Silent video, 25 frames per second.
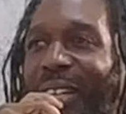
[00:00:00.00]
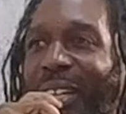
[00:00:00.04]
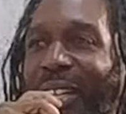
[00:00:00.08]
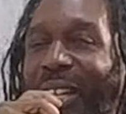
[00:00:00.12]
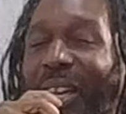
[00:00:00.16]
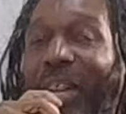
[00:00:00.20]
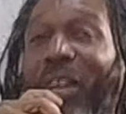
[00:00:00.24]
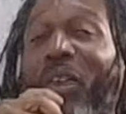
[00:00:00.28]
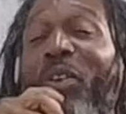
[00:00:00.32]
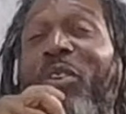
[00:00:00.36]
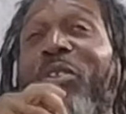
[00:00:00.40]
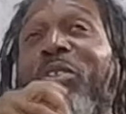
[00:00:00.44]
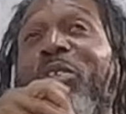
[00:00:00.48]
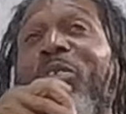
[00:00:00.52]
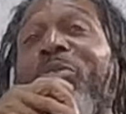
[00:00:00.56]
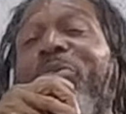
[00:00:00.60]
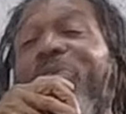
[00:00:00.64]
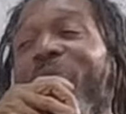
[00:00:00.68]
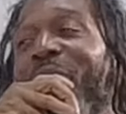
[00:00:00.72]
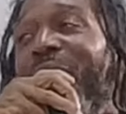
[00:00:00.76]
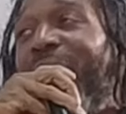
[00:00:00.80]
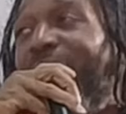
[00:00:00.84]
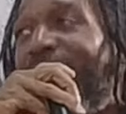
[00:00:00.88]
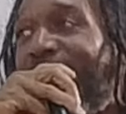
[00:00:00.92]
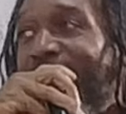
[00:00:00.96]
Like, oh, you
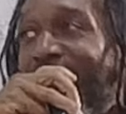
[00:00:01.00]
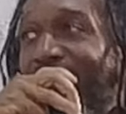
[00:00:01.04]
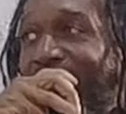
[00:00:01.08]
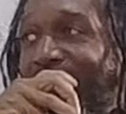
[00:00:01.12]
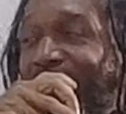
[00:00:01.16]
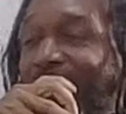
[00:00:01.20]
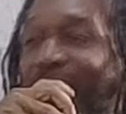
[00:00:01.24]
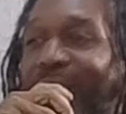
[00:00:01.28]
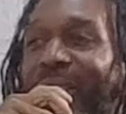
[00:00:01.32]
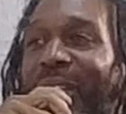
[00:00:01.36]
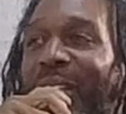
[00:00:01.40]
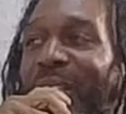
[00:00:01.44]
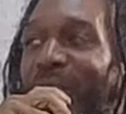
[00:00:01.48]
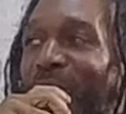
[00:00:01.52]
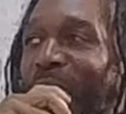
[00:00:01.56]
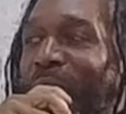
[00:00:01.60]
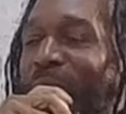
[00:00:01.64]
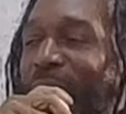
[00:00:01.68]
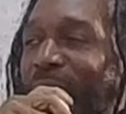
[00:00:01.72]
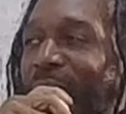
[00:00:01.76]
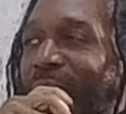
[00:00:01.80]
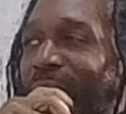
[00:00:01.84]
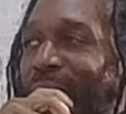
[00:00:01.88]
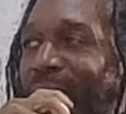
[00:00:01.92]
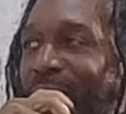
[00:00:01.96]
feel like that because that's your
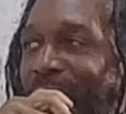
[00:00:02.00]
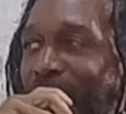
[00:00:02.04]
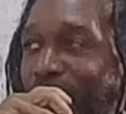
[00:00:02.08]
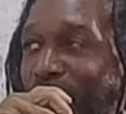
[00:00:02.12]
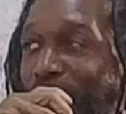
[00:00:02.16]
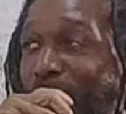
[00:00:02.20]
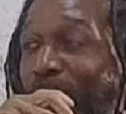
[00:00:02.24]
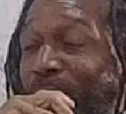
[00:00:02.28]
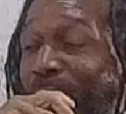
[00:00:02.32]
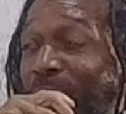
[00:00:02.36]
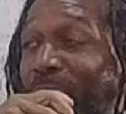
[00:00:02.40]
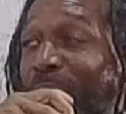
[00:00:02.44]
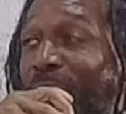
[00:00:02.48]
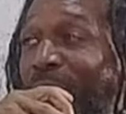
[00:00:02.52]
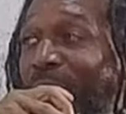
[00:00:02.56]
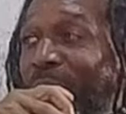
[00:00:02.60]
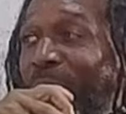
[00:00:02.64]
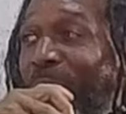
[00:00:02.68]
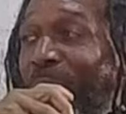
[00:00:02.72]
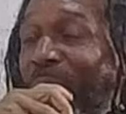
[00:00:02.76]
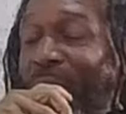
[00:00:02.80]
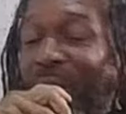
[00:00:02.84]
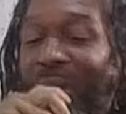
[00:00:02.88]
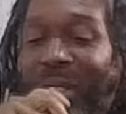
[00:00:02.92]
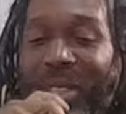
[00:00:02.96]
son. This is what's going through
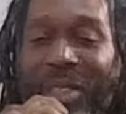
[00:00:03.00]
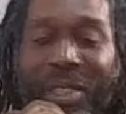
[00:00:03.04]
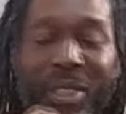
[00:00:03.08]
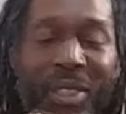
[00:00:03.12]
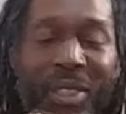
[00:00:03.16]
my head.